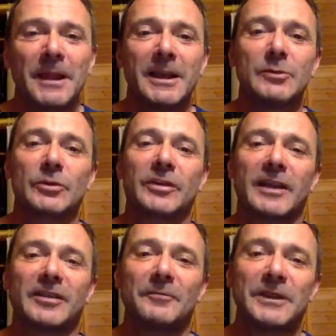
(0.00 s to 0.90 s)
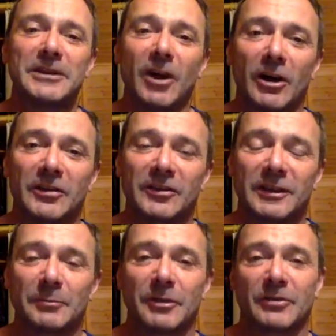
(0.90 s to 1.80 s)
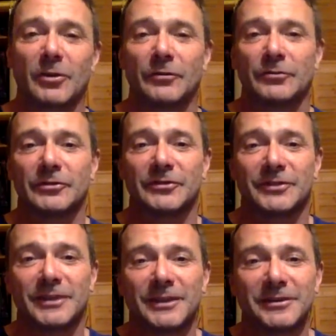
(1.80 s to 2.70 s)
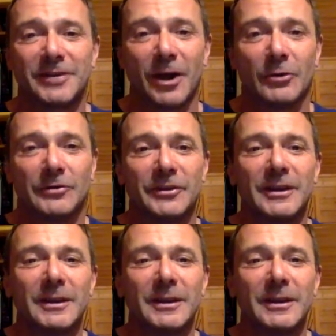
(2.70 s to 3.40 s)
he would say something nice in the press conference, and